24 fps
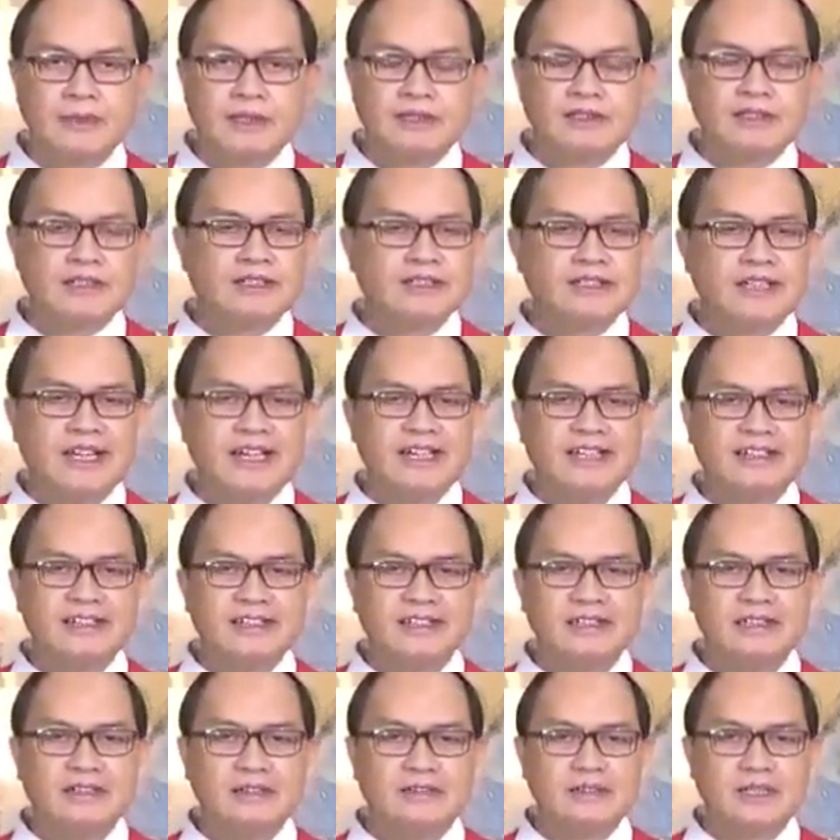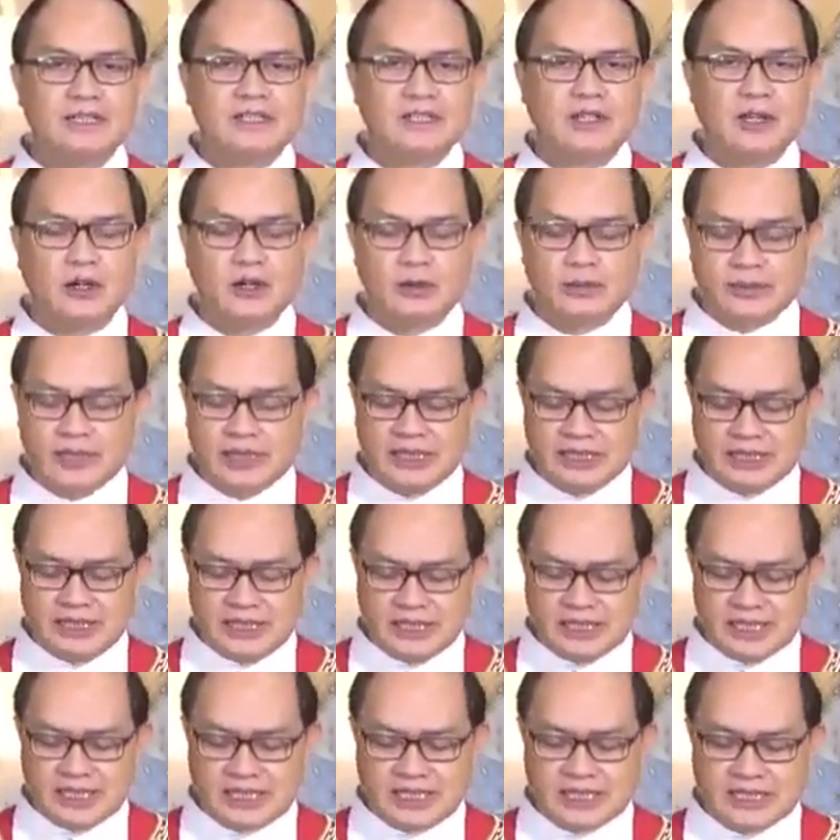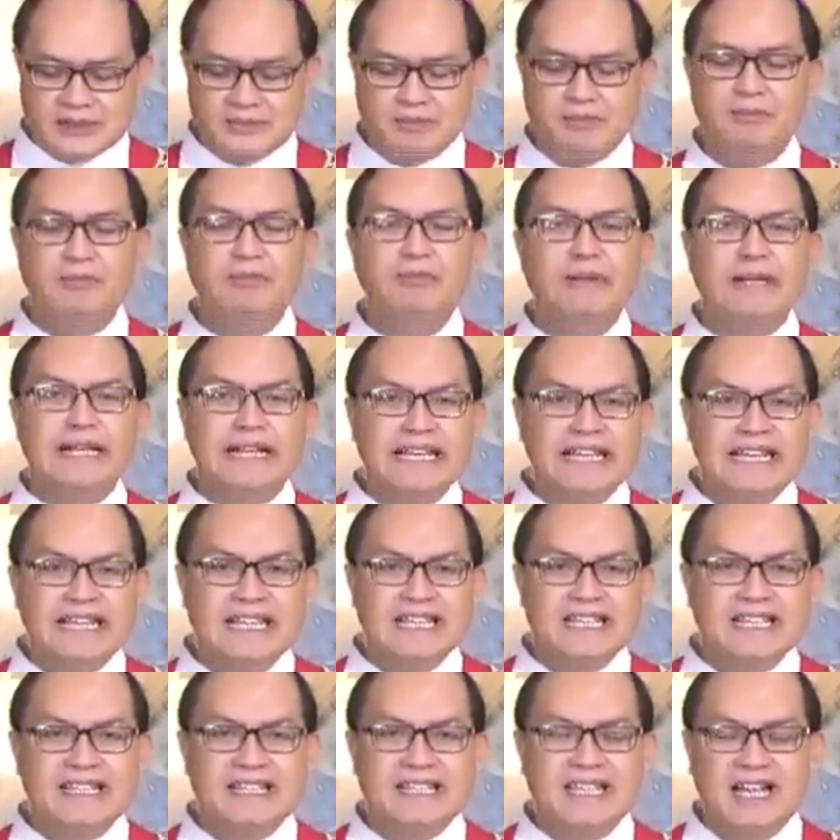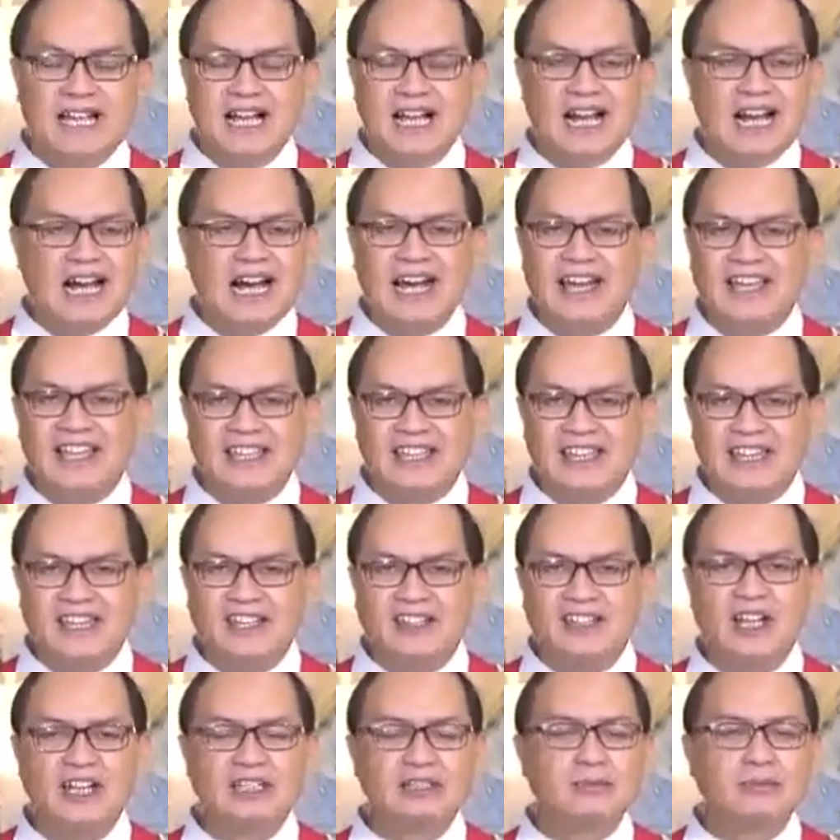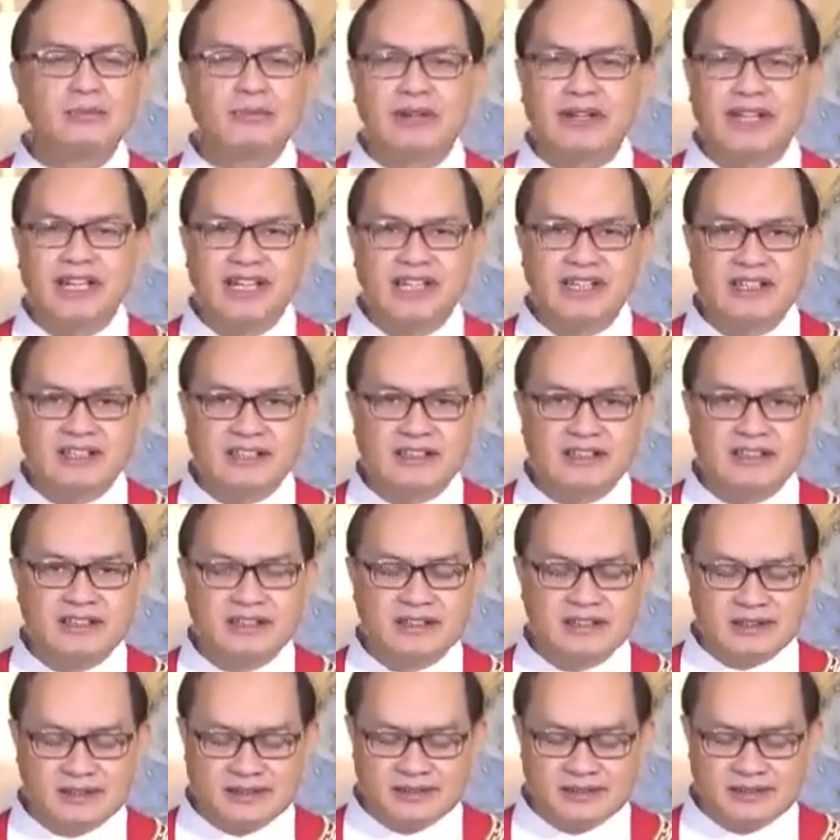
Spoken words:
The title of this homily is, "Please, I Cannot Breathe."